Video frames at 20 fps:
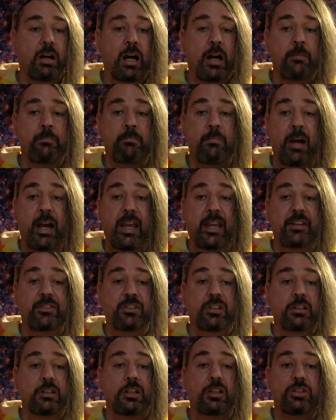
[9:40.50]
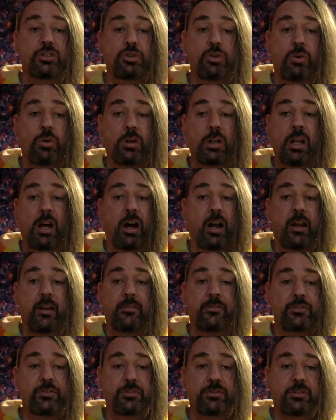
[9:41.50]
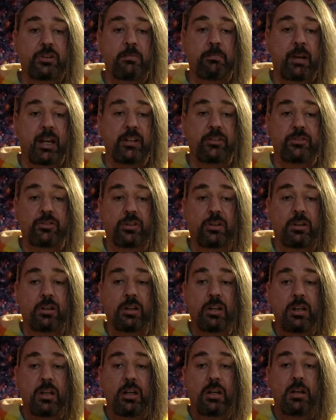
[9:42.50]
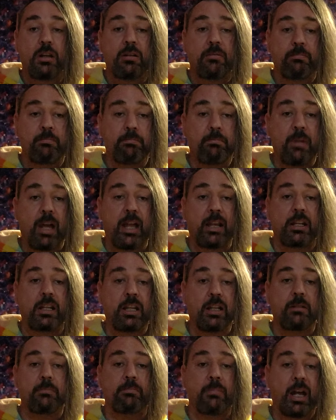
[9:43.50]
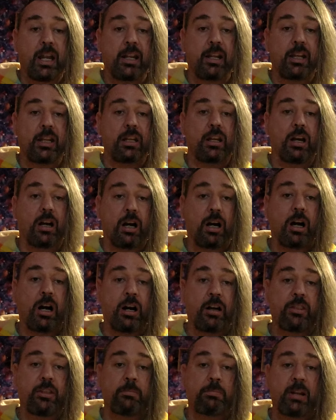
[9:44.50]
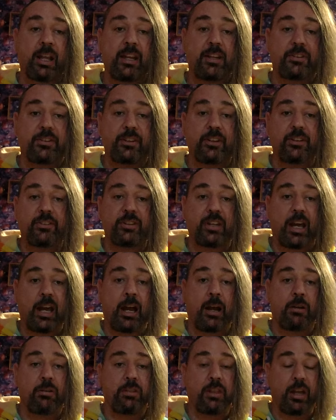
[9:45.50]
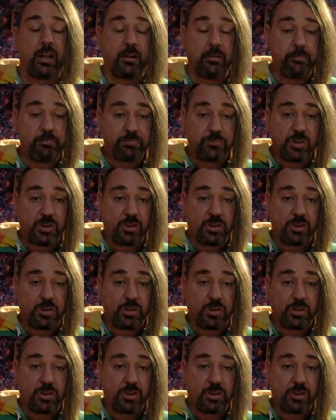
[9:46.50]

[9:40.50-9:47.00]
amazingly short lives compared to many other places out there.